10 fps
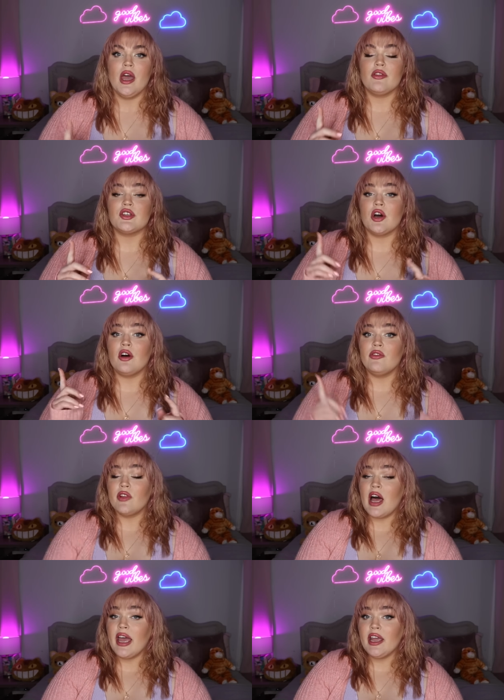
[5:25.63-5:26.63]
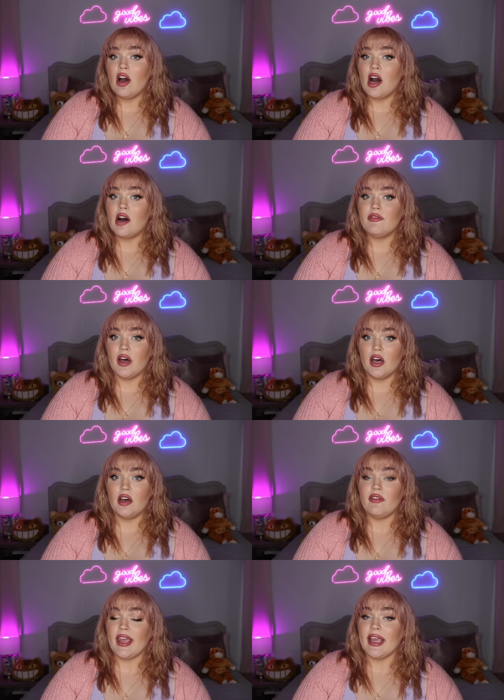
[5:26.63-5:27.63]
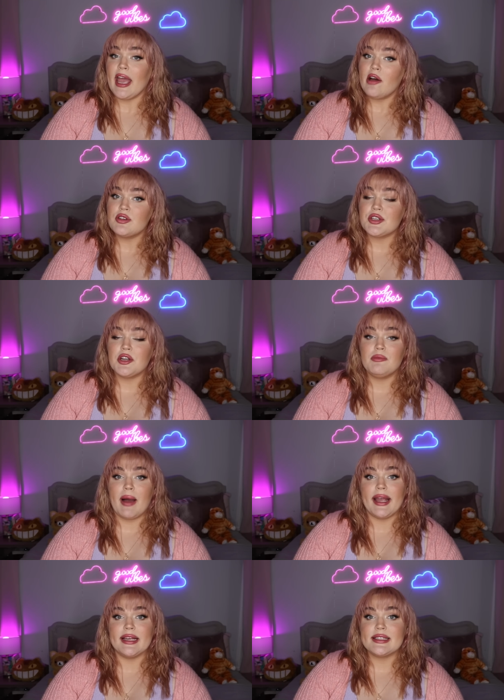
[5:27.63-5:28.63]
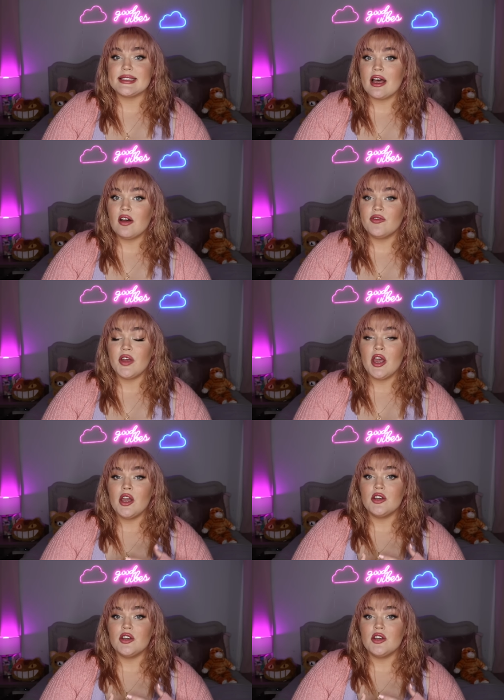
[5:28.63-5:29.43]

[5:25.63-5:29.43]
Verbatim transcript: the doll flying off of a counter by itself,